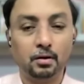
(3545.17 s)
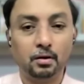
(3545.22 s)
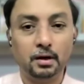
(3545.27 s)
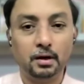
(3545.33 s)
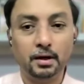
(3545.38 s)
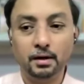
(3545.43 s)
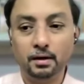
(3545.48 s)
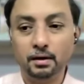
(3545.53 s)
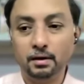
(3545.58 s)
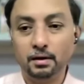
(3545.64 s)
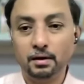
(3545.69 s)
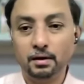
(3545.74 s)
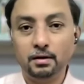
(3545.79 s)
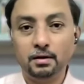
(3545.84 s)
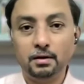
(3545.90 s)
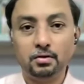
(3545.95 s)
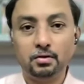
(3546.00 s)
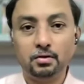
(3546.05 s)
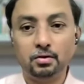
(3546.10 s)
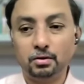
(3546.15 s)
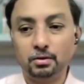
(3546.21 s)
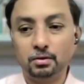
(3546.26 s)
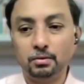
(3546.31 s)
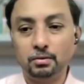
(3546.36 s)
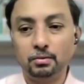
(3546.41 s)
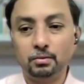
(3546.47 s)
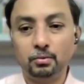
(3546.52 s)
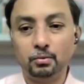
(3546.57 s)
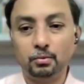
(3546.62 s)
All right.
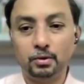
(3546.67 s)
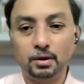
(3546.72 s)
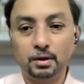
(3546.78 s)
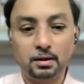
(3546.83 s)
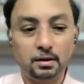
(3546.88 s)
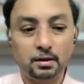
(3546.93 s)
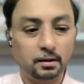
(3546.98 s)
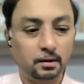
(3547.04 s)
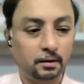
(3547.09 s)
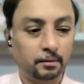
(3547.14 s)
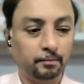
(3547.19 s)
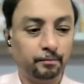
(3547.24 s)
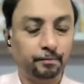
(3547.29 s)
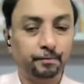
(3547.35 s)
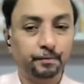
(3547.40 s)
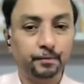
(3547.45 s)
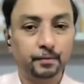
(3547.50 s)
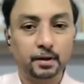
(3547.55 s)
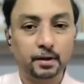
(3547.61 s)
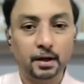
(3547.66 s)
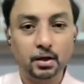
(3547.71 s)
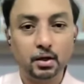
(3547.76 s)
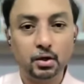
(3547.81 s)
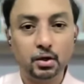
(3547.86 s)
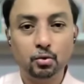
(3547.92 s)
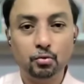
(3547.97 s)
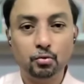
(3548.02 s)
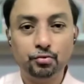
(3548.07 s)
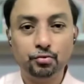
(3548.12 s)
So
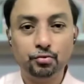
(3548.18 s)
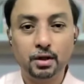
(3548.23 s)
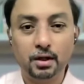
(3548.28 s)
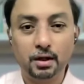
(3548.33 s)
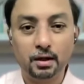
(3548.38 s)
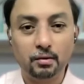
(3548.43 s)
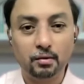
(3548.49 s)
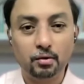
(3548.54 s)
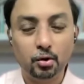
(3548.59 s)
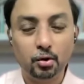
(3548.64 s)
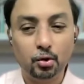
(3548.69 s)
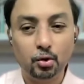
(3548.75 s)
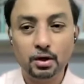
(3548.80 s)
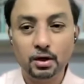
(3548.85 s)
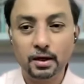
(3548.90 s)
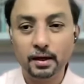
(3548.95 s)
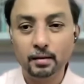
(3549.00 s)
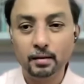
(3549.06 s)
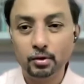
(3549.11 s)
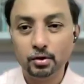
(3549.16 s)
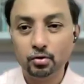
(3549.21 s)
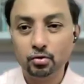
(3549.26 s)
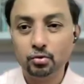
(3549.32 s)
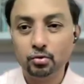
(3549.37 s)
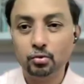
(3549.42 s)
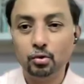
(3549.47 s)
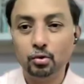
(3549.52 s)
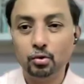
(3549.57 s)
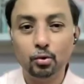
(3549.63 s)
thank you for the old
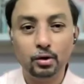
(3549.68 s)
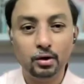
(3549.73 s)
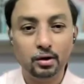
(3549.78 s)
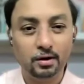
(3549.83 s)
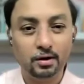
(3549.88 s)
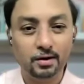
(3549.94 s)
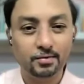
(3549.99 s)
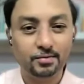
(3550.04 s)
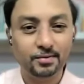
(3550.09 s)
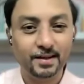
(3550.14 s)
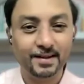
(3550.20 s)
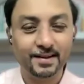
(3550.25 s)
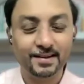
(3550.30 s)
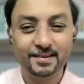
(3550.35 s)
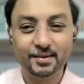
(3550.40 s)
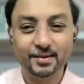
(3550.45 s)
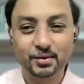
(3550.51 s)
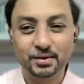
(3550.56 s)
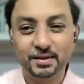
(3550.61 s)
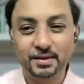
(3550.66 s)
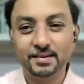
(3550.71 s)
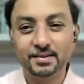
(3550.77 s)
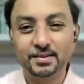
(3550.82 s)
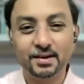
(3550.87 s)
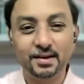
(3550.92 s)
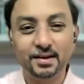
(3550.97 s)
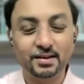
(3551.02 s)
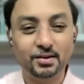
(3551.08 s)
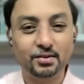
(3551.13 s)
timers who know a lot of things.
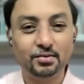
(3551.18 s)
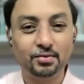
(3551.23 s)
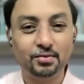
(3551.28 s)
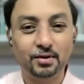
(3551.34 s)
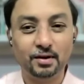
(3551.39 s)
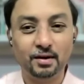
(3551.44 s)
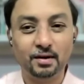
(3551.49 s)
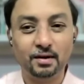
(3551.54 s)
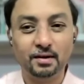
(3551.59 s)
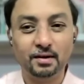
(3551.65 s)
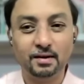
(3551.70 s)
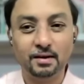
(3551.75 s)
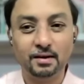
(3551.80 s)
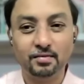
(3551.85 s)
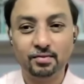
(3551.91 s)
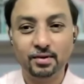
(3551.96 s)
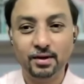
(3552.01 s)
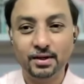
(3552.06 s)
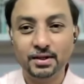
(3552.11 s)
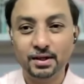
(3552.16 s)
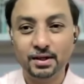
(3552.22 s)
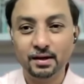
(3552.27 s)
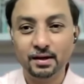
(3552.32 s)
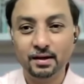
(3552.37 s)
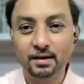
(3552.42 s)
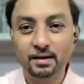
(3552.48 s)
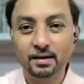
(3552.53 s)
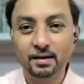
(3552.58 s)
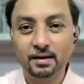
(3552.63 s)
Just join this for
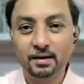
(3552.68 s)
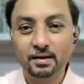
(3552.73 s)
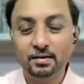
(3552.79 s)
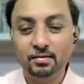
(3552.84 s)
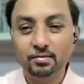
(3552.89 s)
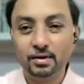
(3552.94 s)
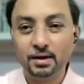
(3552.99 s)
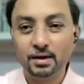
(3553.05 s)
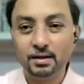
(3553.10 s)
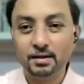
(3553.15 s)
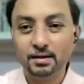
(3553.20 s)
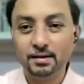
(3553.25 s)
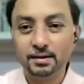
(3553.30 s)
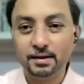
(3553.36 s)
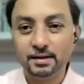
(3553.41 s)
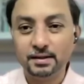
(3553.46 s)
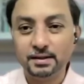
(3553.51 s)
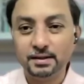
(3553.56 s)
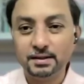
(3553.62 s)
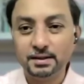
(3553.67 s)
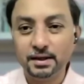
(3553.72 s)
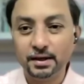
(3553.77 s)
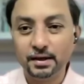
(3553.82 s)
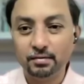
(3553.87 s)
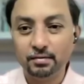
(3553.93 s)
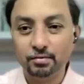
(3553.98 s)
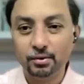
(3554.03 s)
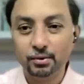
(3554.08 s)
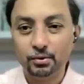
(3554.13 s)
refreshing. For others, I'll just
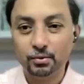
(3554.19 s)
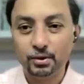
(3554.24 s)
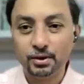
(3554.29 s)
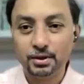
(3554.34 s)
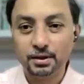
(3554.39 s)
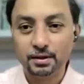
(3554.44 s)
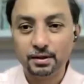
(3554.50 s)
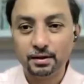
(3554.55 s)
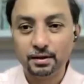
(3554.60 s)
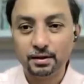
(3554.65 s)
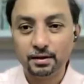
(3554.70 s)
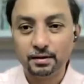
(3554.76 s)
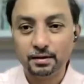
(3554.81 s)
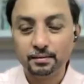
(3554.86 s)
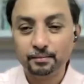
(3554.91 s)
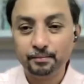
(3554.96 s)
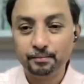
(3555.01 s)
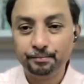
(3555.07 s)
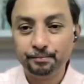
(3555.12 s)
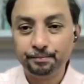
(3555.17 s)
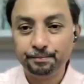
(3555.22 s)
take a few questions here.